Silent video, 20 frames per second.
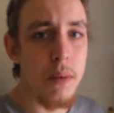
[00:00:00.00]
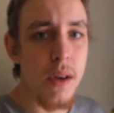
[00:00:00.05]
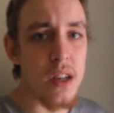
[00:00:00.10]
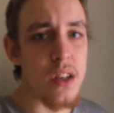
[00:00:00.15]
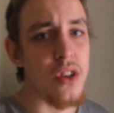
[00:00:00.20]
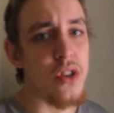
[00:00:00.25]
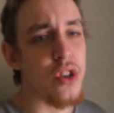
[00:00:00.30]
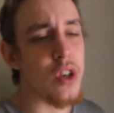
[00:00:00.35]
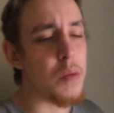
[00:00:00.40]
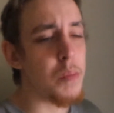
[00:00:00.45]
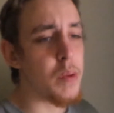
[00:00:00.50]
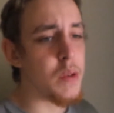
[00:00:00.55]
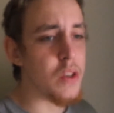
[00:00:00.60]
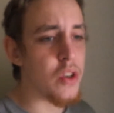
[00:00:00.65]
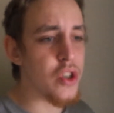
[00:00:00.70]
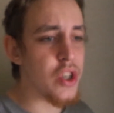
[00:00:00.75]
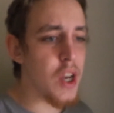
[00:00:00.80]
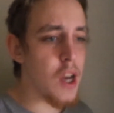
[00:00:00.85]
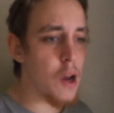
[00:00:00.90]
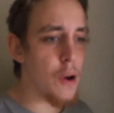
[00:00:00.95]
about to jump in the
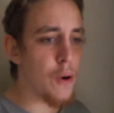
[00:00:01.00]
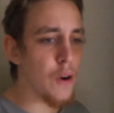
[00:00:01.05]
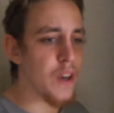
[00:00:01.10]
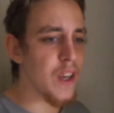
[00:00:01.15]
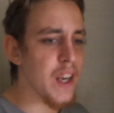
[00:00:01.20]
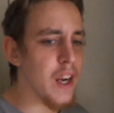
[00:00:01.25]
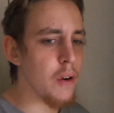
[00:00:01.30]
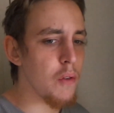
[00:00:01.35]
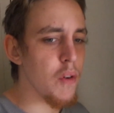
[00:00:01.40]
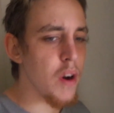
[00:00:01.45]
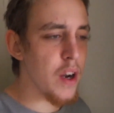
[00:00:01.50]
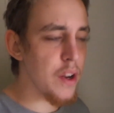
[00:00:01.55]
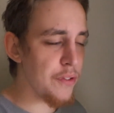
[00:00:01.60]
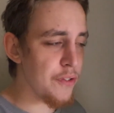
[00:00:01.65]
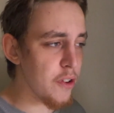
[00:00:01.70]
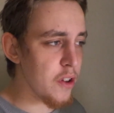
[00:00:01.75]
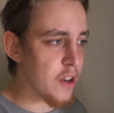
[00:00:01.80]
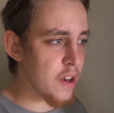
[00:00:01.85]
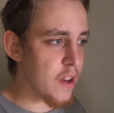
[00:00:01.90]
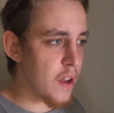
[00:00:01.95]
shower and get ready
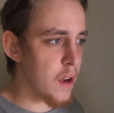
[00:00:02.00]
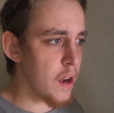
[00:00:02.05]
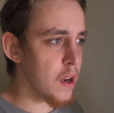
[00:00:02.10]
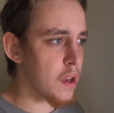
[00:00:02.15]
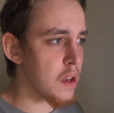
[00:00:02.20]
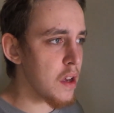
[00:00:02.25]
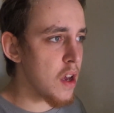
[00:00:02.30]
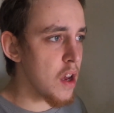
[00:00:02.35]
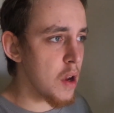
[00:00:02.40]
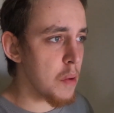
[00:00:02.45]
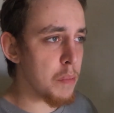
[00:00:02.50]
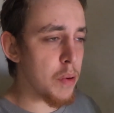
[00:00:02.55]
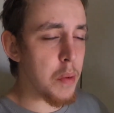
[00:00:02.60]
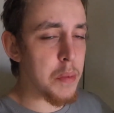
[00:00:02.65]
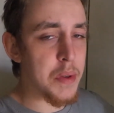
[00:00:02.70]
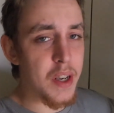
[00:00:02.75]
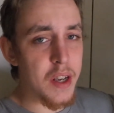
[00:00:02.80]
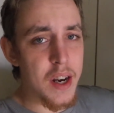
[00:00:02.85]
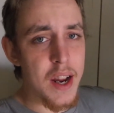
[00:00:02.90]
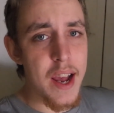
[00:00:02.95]
for the day.
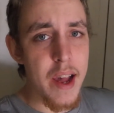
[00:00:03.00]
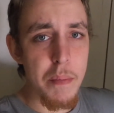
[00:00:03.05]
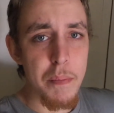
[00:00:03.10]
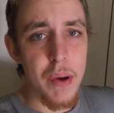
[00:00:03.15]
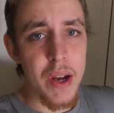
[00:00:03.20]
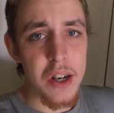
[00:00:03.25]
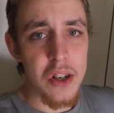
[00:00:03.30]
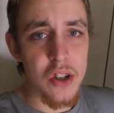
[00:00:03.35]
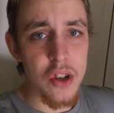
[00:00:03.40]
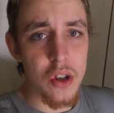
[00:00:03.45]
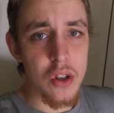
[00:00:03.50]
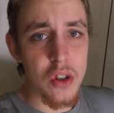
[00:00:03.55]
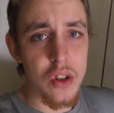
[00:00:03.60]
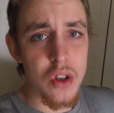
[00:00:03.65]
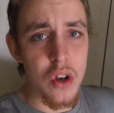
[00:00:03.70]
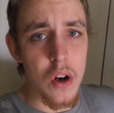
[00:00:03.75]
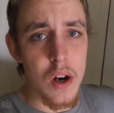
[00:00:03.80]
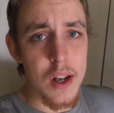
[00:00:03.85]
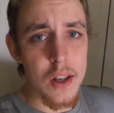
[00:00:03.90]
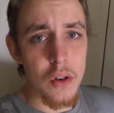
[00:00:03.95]
Probably going to head back to
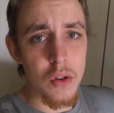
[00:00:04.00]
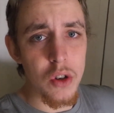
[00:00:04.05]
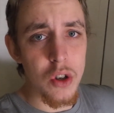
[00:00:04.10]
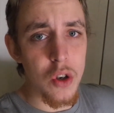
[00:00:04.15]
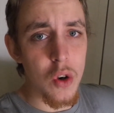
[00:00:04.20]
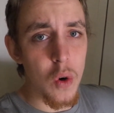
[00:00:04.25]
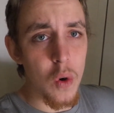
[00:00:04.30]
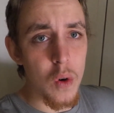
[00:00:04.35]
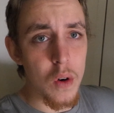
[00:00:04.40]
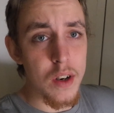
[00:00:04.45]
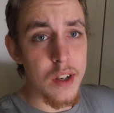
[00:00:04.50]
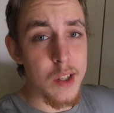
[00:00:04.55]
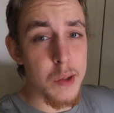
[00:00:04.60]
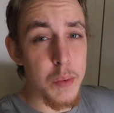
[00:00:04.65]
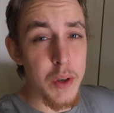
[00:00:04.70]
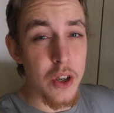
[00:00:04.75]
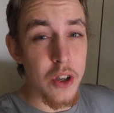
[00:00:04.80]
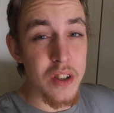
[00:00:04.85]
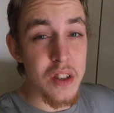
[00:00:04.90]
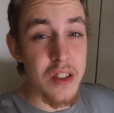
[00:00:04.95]
Tyler and Corey's
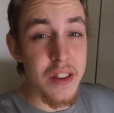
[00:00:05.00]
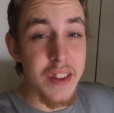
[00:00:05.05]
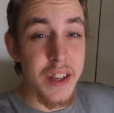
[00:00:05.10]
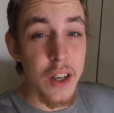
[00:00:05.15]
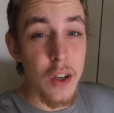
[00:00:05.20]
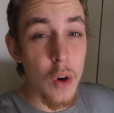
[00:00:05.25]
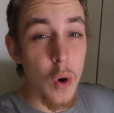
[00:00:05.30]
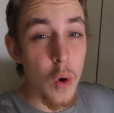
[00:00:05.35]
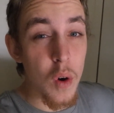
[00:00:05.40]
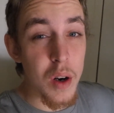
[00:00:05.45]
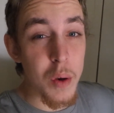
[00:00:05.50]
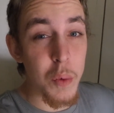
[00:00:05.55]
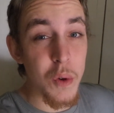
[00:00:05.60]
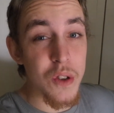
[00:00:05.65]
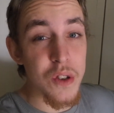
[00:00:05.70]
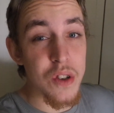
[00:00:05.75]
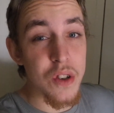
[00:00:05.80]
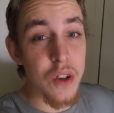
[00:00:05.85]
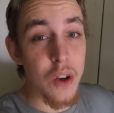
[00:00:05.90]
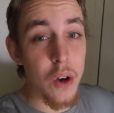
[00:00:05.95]
because I think Corey
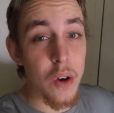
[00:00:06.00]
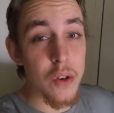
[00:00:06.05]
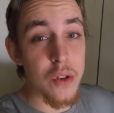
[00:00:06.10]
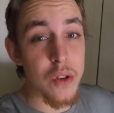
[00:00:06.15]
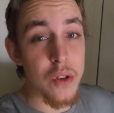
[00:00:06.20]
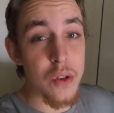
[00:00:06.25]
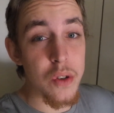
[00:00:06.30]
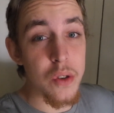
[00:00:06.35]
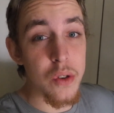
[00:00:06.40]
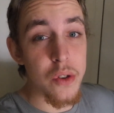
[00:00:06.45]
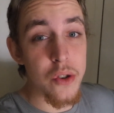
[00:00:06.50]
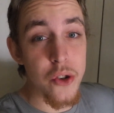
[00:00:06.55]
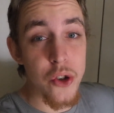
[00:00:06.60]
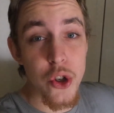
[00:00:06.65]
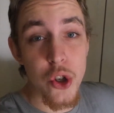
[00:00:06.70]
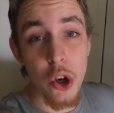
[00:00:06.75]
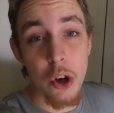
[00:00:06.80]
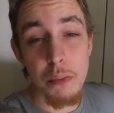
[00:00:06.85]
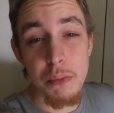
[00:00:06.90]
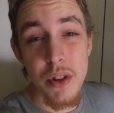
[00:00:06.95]
wants to go to the
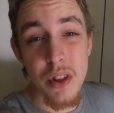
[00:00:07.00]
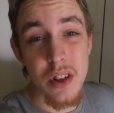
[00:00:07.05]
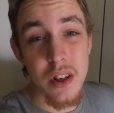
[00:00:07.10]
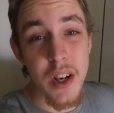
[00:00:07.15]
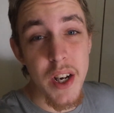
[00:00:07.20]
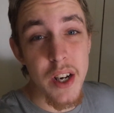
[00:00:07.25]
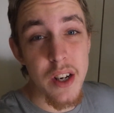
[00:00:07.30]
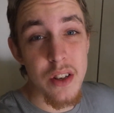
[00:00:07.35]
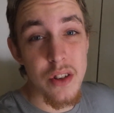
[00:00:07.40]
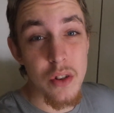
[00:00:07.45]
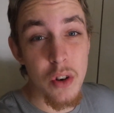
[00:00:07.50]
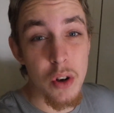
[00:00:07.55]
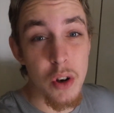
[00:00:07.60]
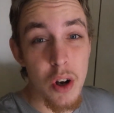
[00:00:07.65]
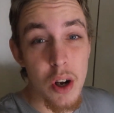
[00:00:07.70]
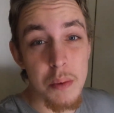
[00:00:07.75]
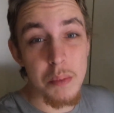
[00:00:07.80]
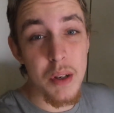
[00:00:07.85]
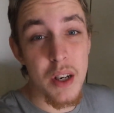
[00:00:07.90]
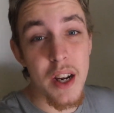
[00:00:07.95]
shops today, so
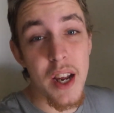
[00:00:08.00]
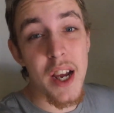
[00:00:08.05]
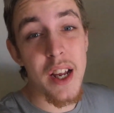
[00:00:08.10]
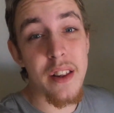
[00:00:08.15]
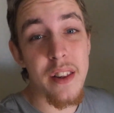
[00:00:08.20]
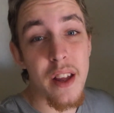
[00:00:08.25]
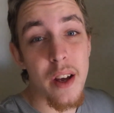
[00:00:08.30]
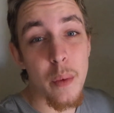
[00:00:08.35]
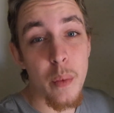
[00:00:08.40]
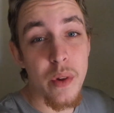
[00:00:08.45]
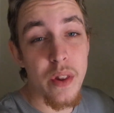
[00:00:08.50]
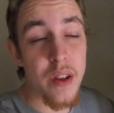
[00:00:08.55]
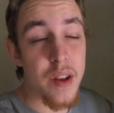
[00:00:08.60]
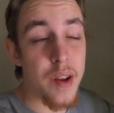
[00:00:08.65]
I'm going to head there with